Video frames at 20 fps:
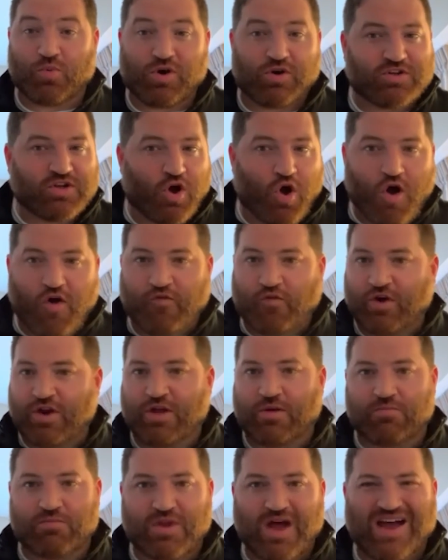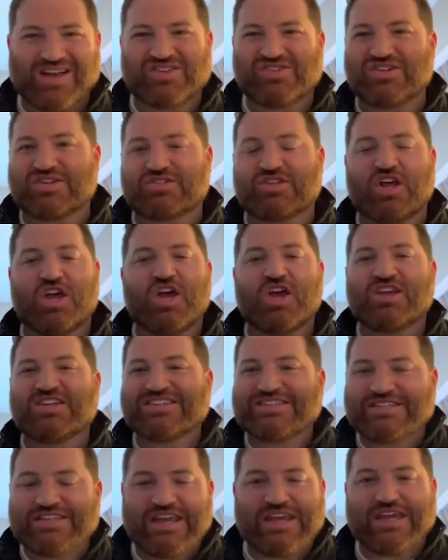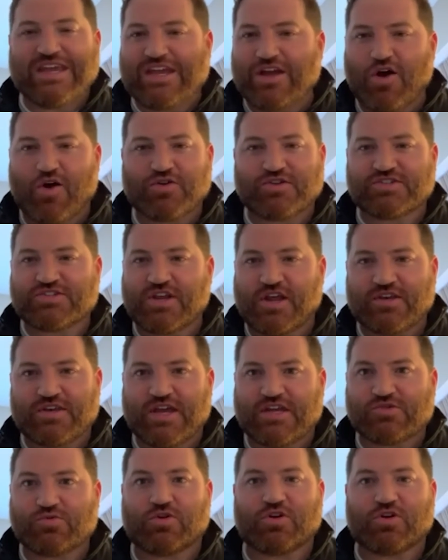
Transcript: We are to offer him not just singing on Sundays.